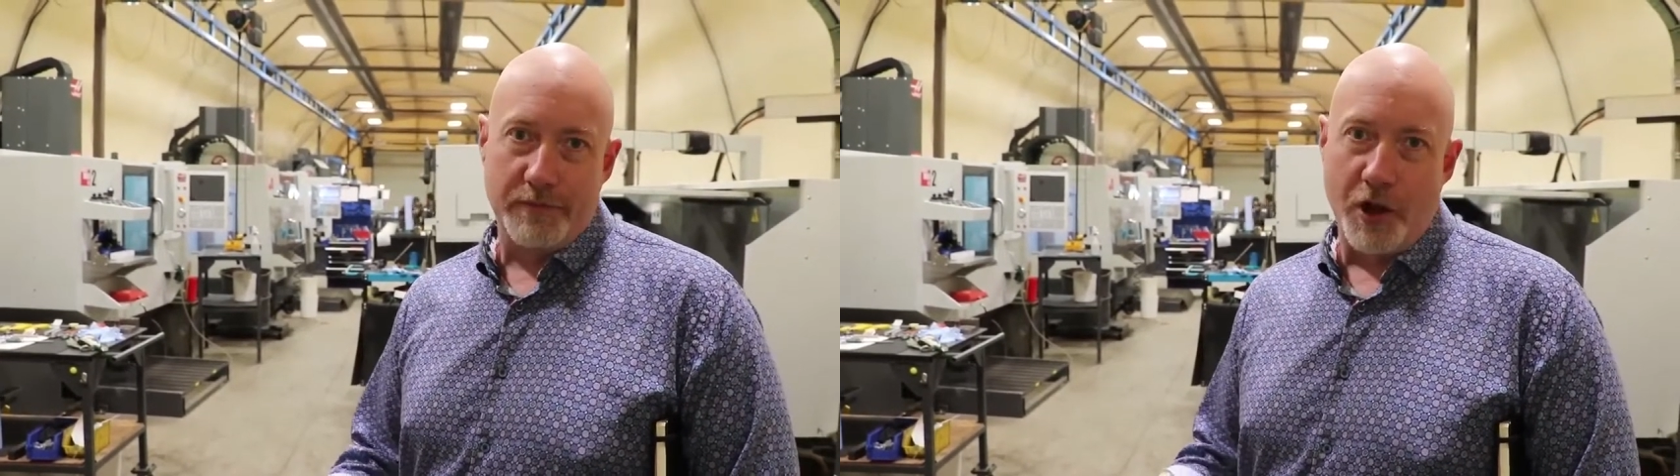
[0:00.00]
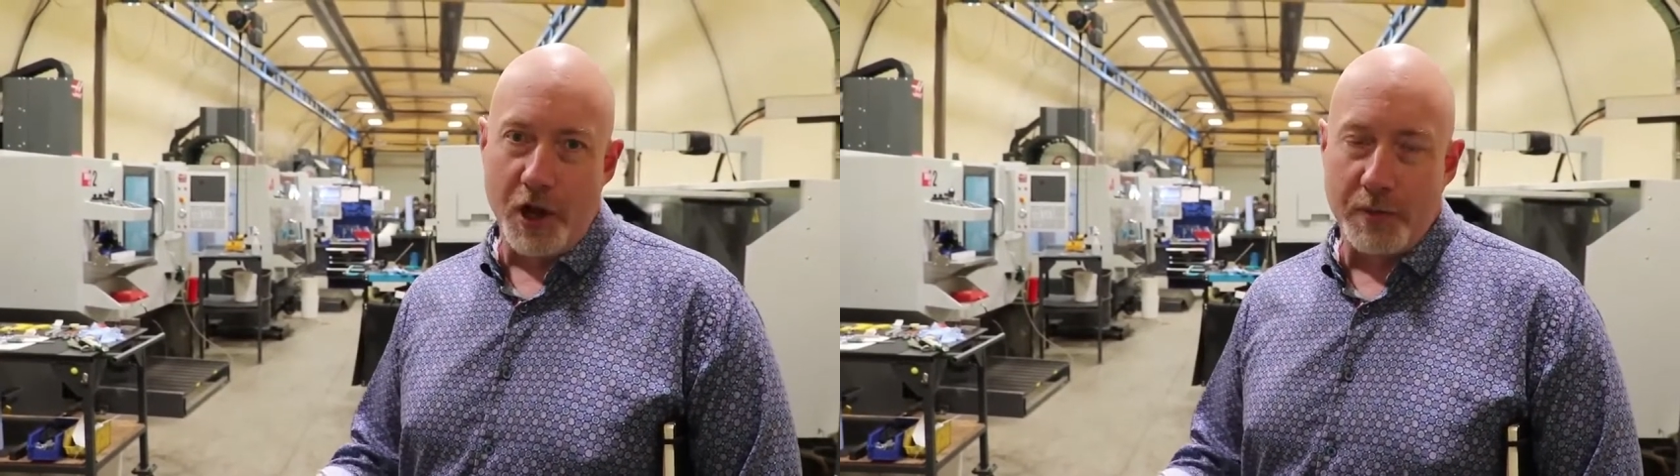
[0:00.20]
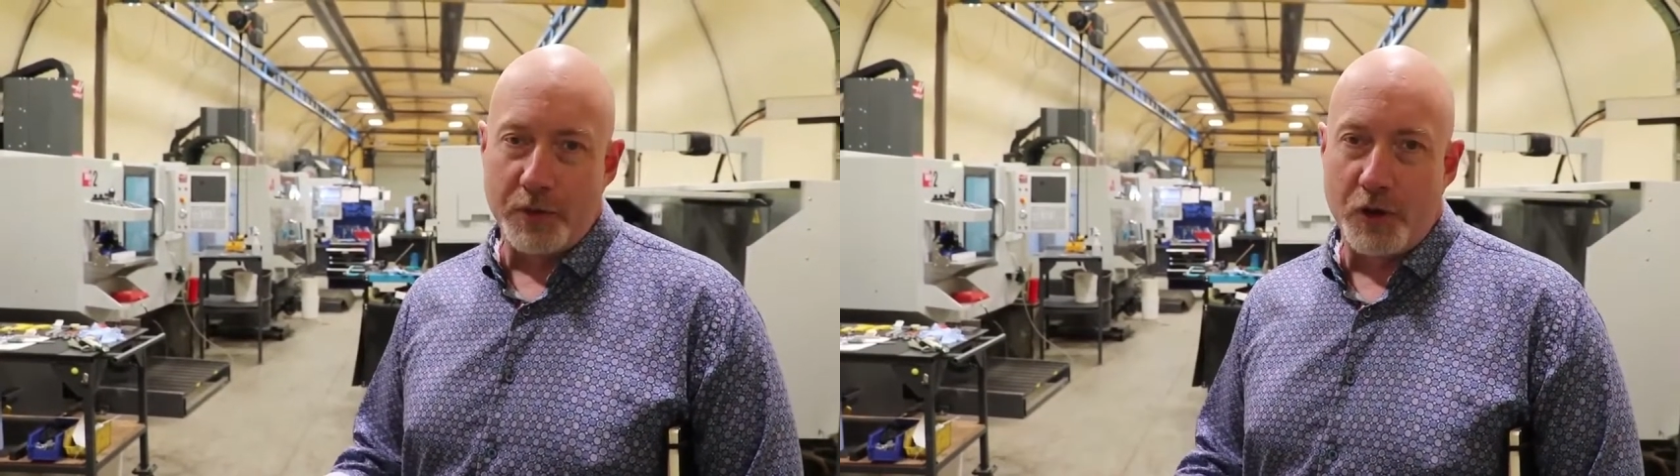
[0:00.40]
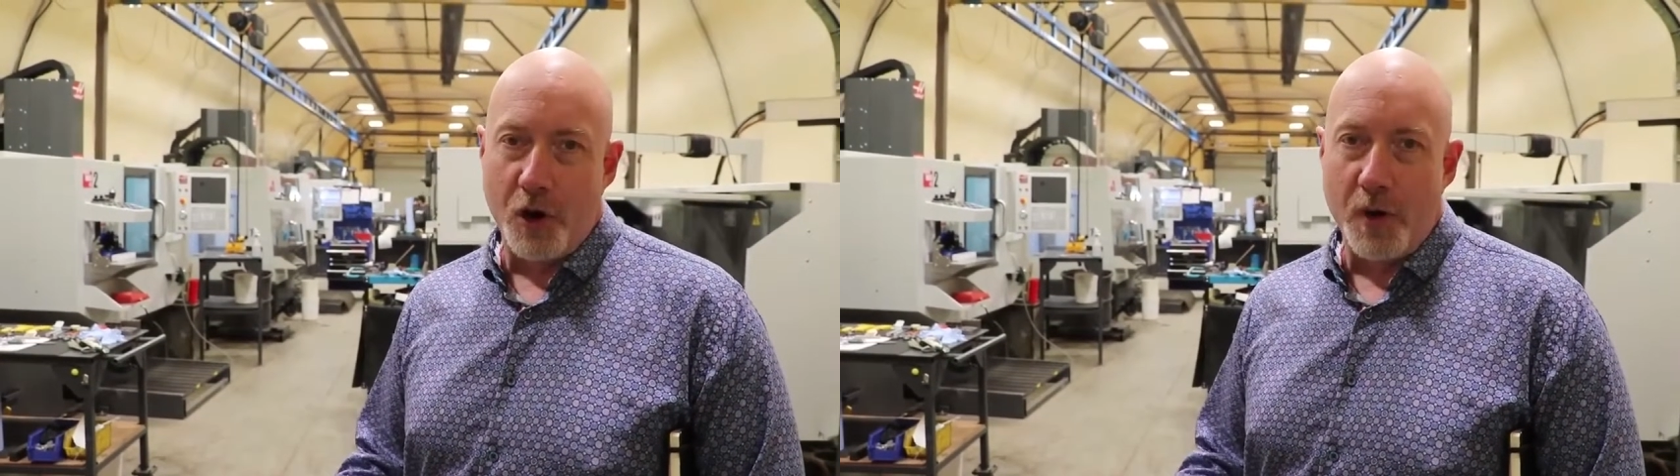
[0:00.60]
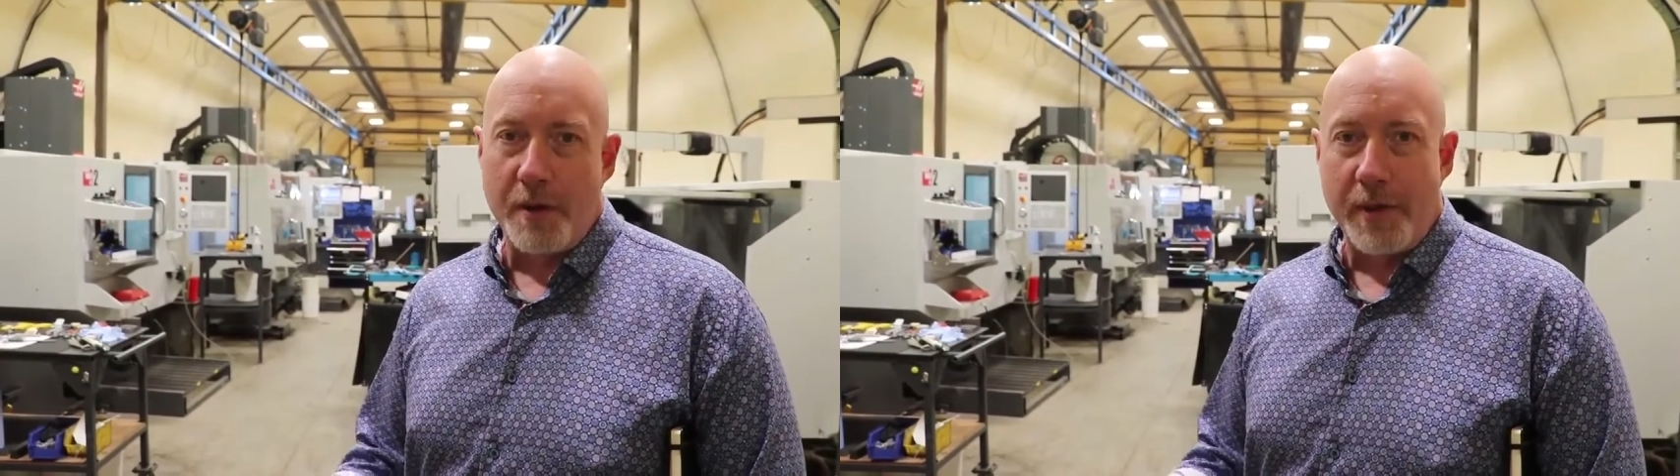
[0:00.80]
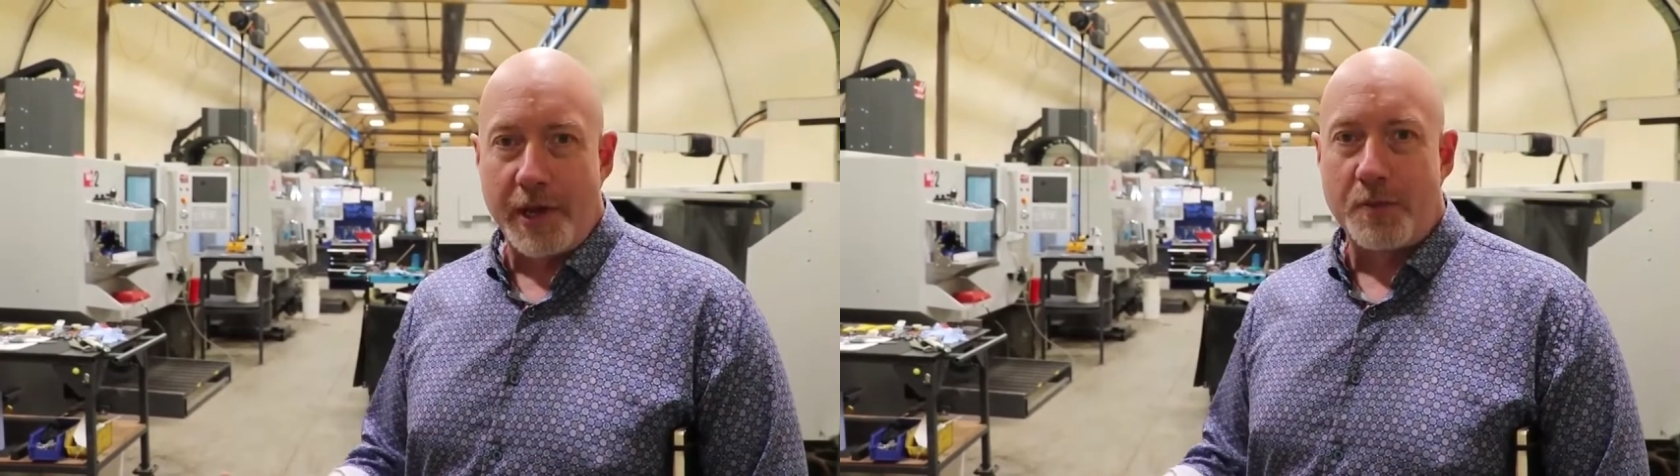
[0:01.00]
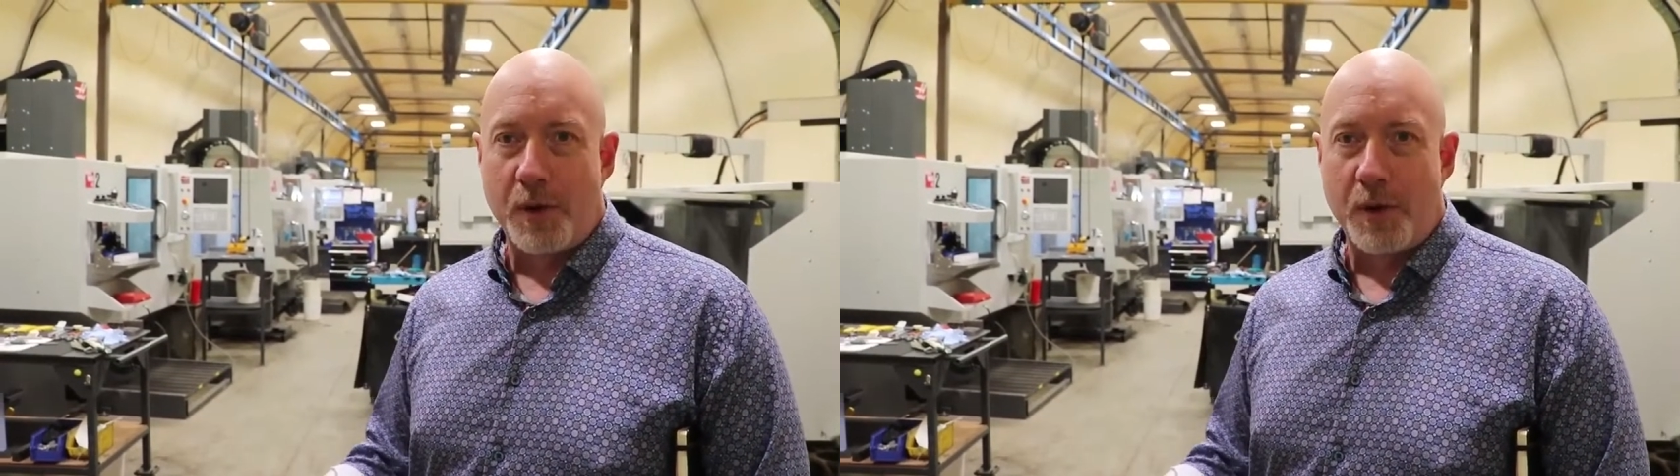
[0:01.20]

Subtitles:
volumes grow and it makes